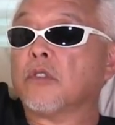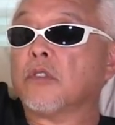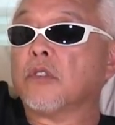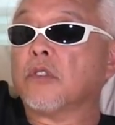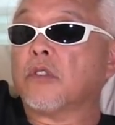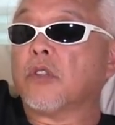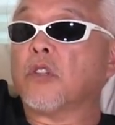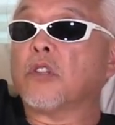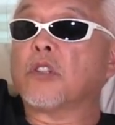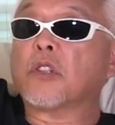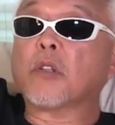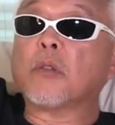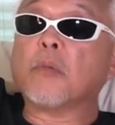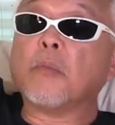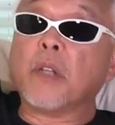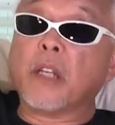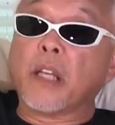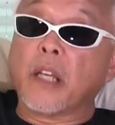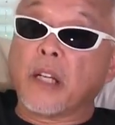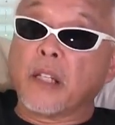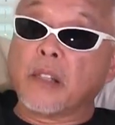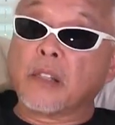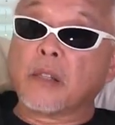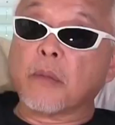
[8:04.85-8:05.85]
so he's going to be
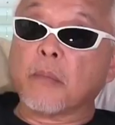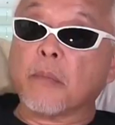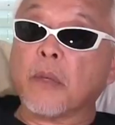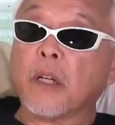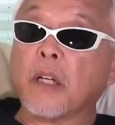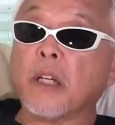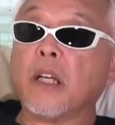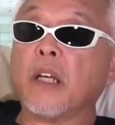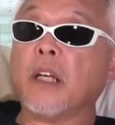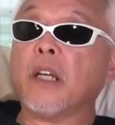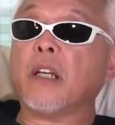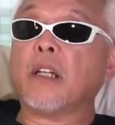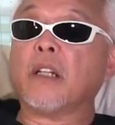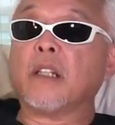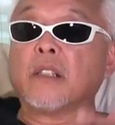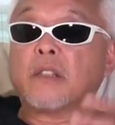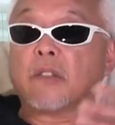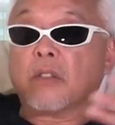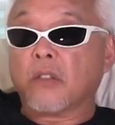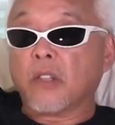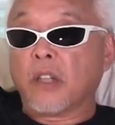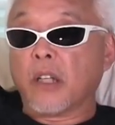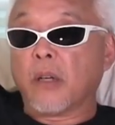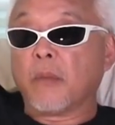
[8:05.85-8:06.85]
getting some money, and he's
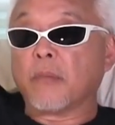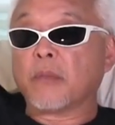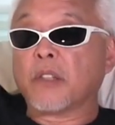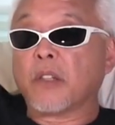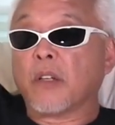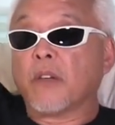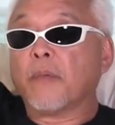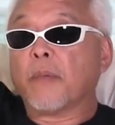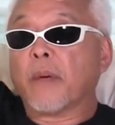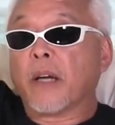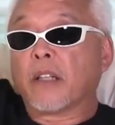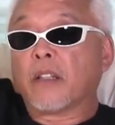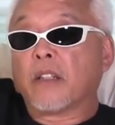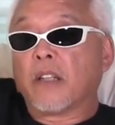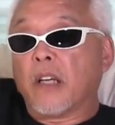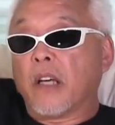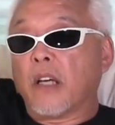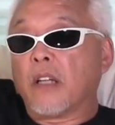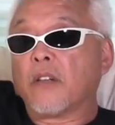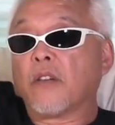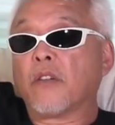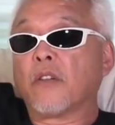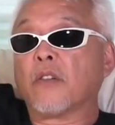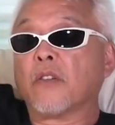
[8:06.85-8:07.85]
going to get himself back
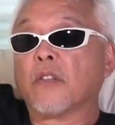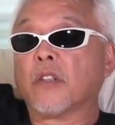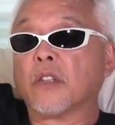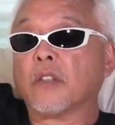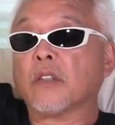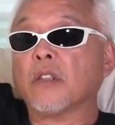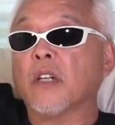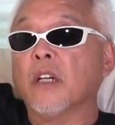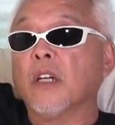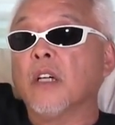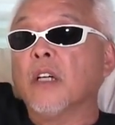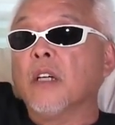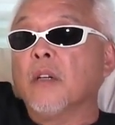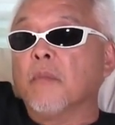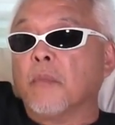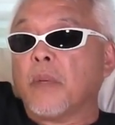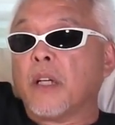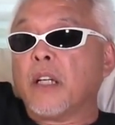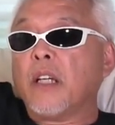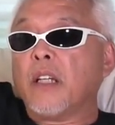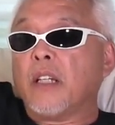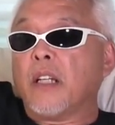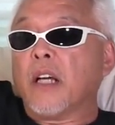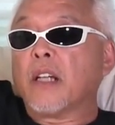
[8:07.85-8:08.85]
together. And
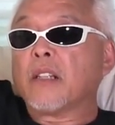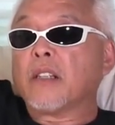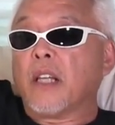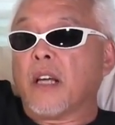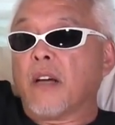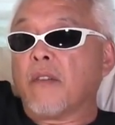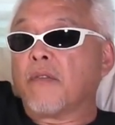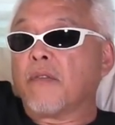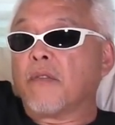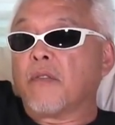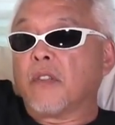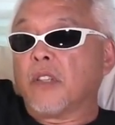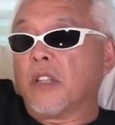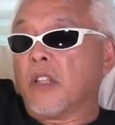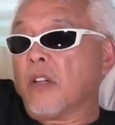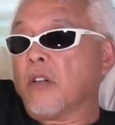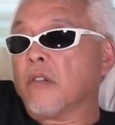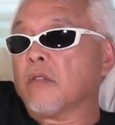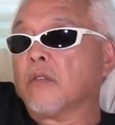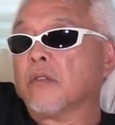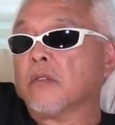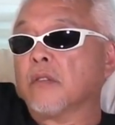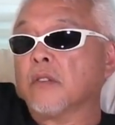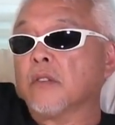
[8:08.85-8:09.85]
but he does have you
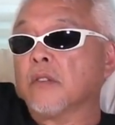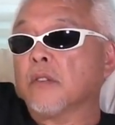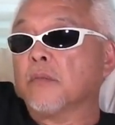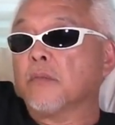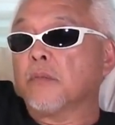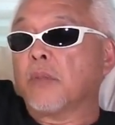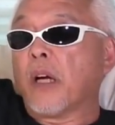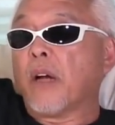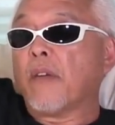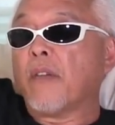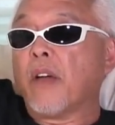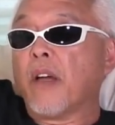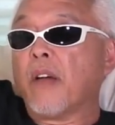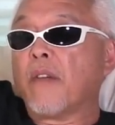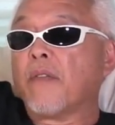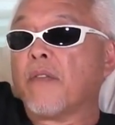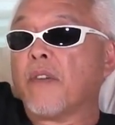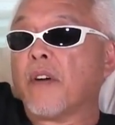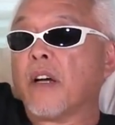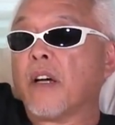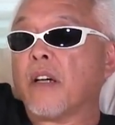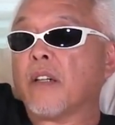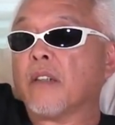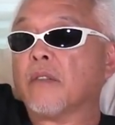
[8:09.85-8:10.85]
know probably have
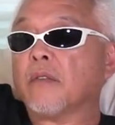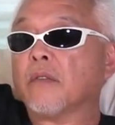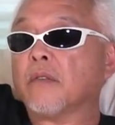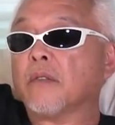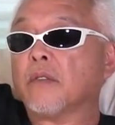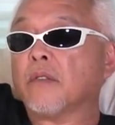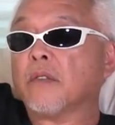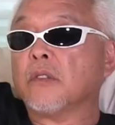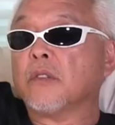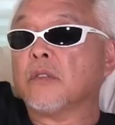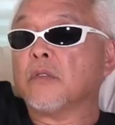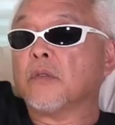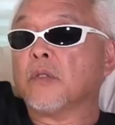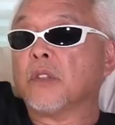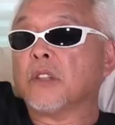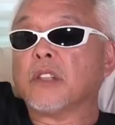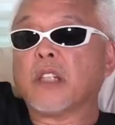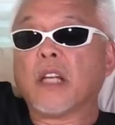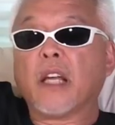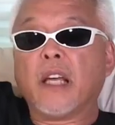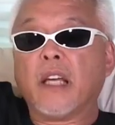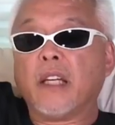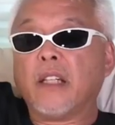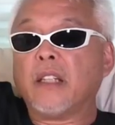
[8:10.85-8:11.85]
uh, what is
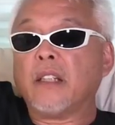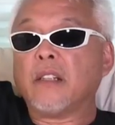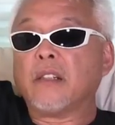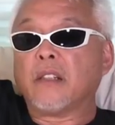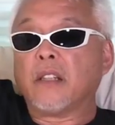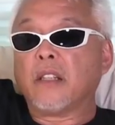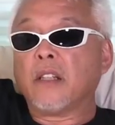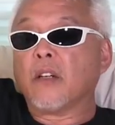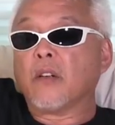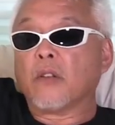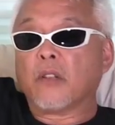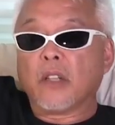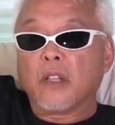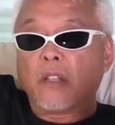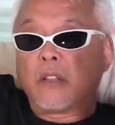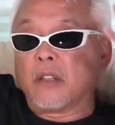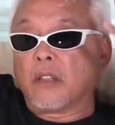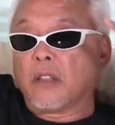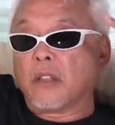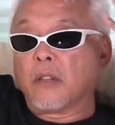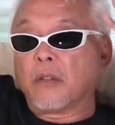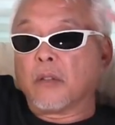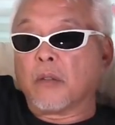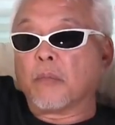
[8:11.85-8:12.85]
that ATCO
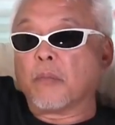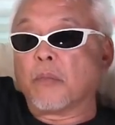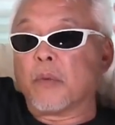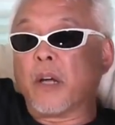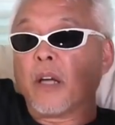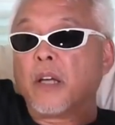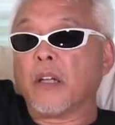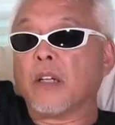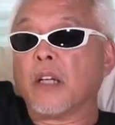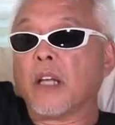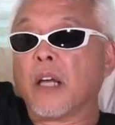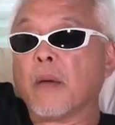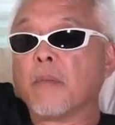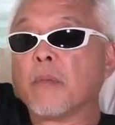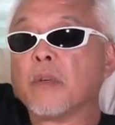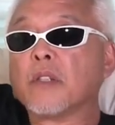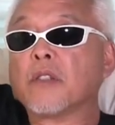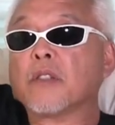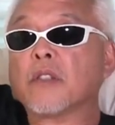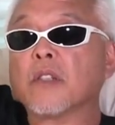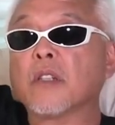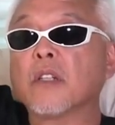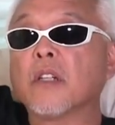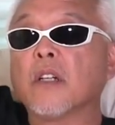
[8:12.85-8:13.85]
that the, the brain
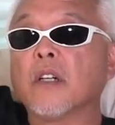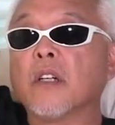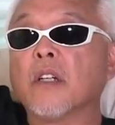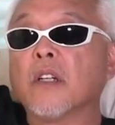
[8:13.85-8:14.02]
damage.